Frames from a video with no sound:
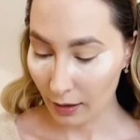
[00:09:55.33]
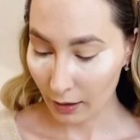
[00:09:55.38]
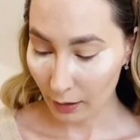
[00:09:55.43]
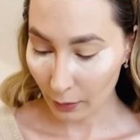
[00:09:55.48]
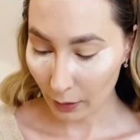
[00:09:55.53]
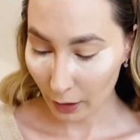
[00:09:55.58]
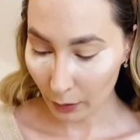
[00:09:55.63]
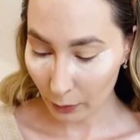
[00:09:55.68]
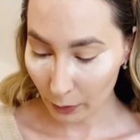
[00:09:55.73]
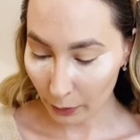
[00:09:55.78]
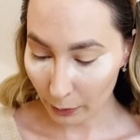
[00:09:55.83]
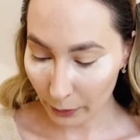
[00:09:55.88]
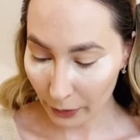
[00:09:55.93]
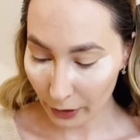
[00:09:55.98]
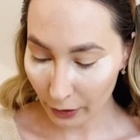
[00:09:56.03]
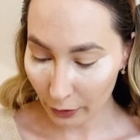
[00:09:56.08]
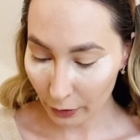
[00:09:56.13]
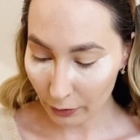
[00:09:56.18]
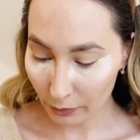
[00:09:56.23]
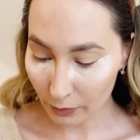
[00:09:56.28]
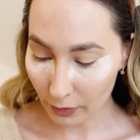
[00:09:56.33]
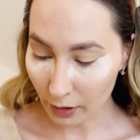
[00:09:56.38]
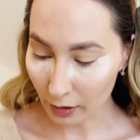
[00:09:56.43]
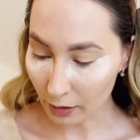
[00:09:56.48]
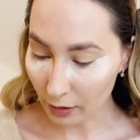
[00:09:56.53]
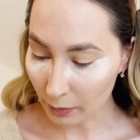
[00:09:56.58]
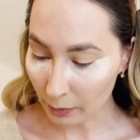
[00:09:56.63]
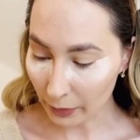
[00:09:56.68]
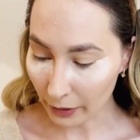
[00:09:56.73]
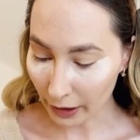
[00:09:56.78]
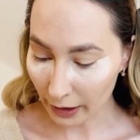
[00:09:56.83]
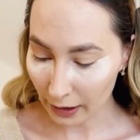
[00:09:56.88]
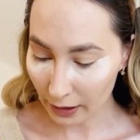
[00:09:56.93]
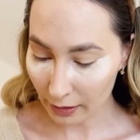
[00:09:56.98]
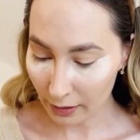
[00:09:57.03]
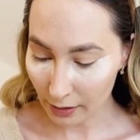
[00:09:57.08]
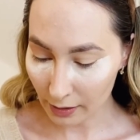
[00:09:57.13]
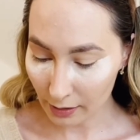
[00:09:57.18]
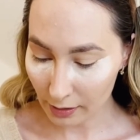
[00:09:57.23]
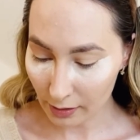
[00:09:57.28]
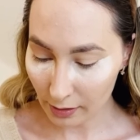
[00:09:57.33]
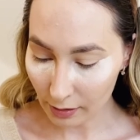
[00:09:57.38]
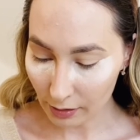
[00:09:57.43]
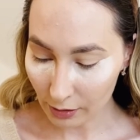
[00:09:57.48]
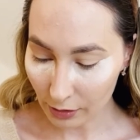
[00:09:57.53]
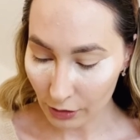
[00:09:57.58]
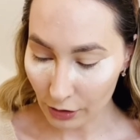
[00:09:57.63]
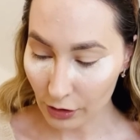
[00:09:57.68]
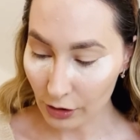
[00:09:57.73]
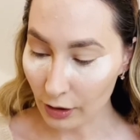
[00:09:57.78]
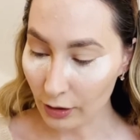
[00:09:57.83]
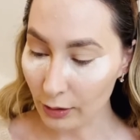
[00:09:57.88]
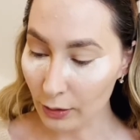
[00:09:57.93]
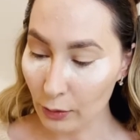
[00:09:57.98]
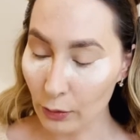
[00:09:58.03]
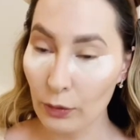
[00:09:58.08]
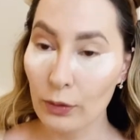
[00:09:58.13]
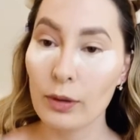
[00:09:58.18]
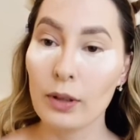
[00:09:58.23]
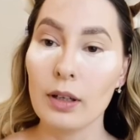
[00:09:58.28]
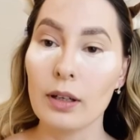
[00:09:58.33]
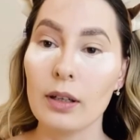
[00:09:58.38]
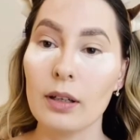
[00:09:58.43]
I will be applying this shadow